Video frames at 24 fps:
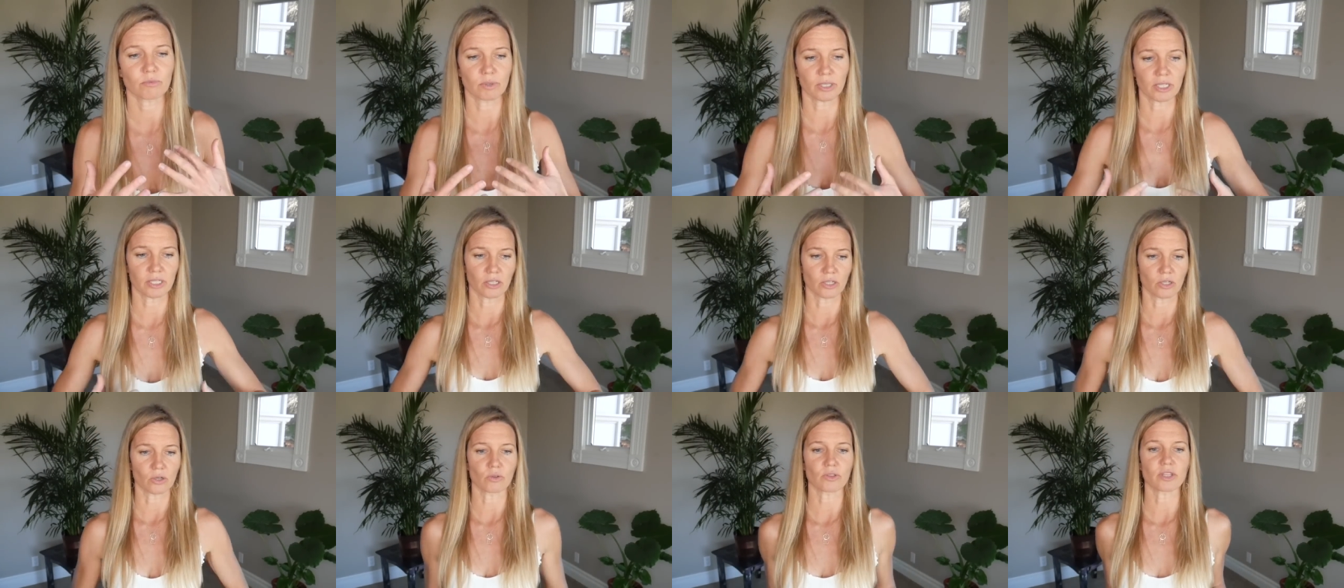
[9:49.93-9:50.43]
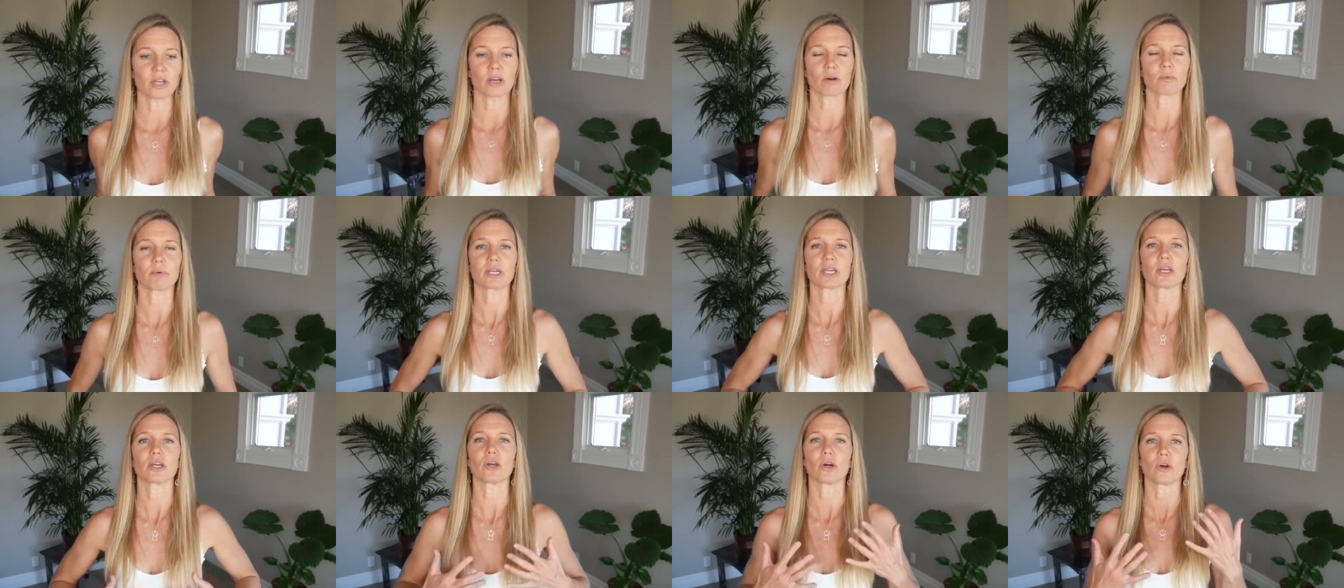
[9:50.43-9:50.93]
We can go there and
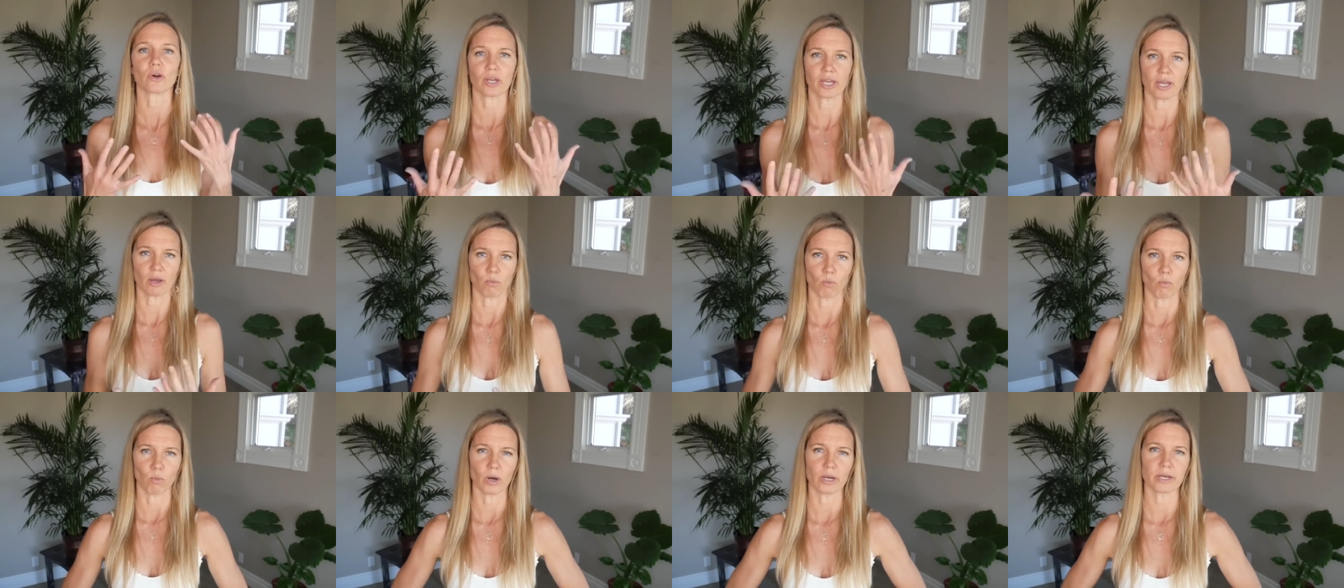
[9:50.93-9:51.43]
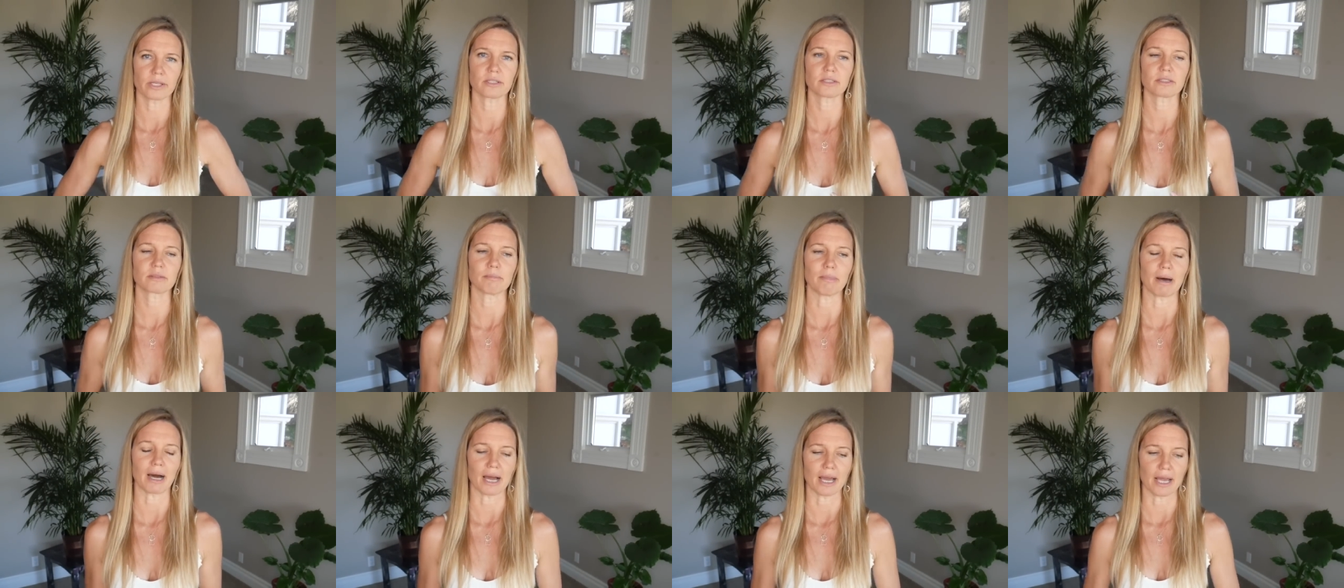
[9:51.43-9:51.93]
we can go, okay, what
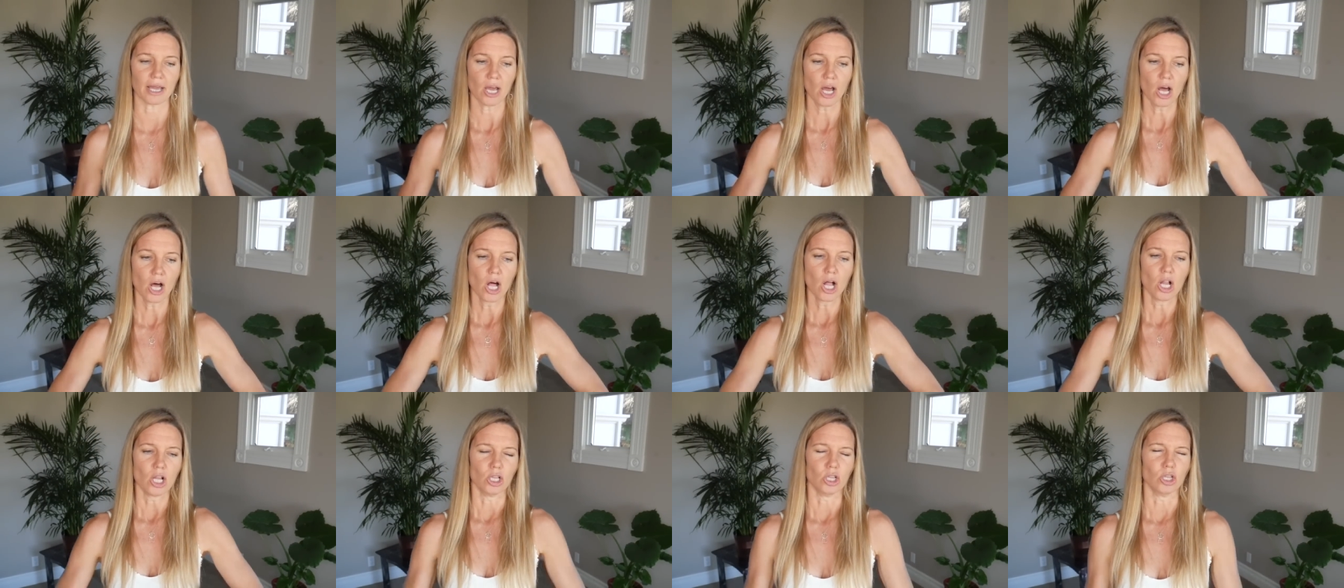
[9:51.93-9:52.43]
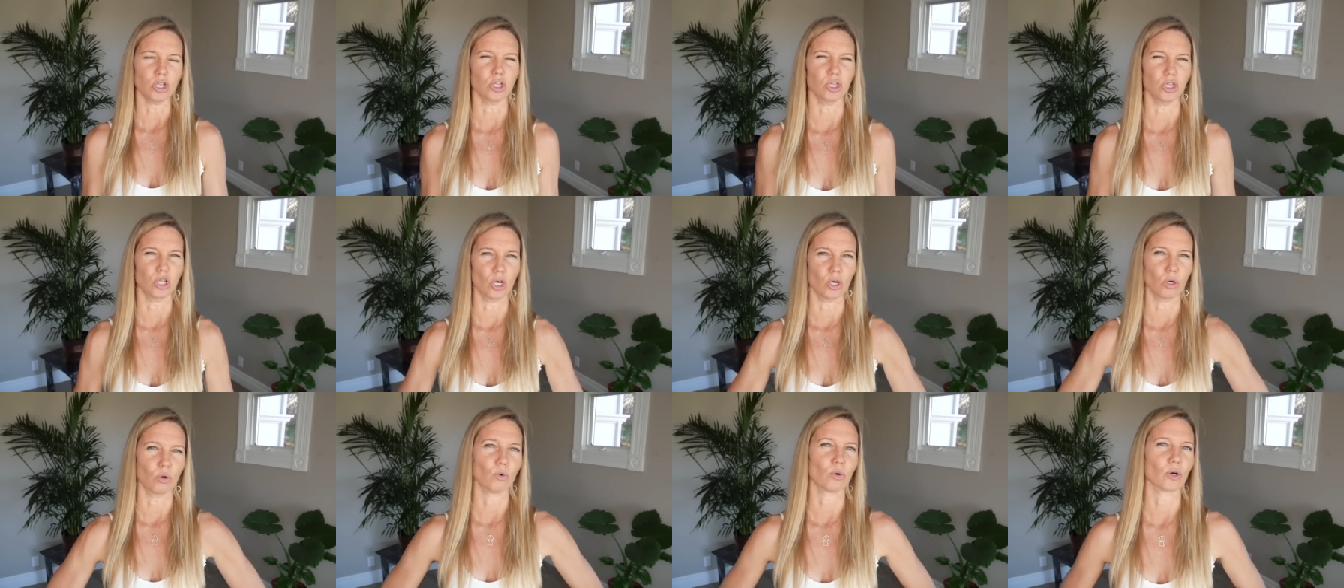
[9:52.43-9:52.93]
is my
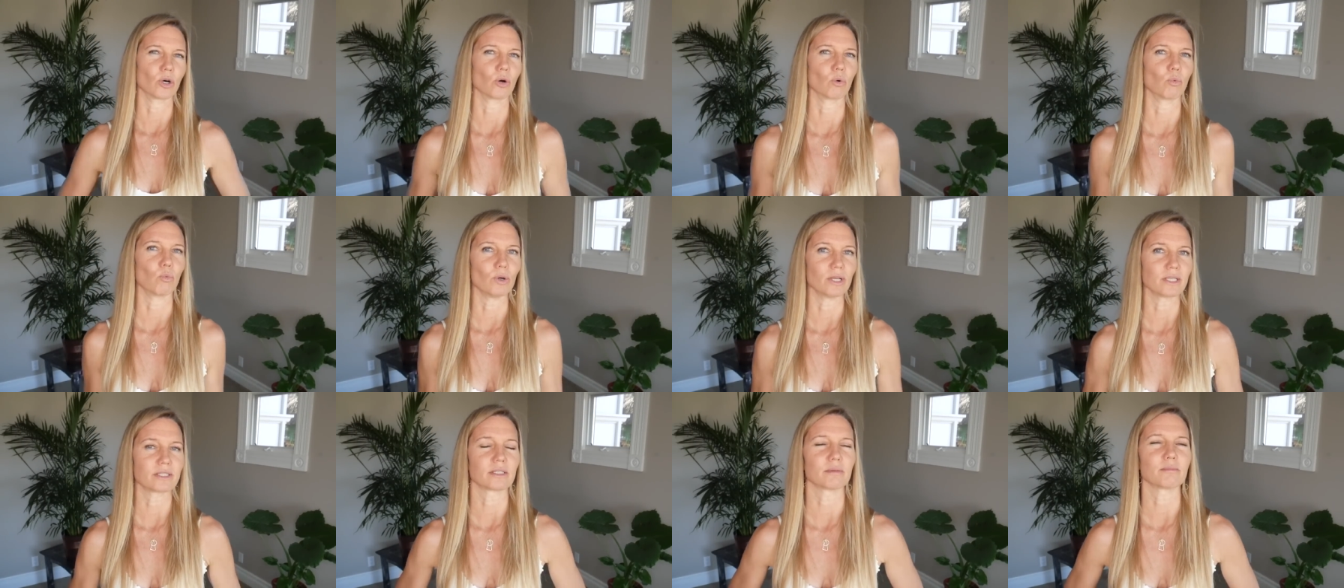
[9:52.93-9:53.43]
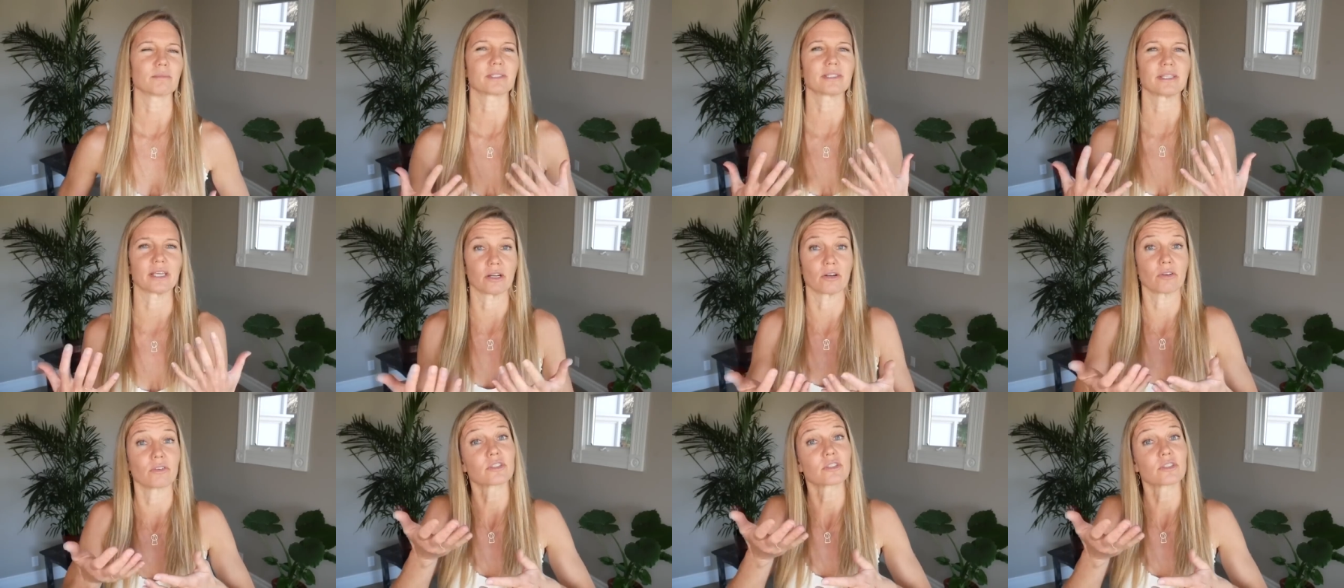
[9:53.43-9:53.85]
lower wisdom center?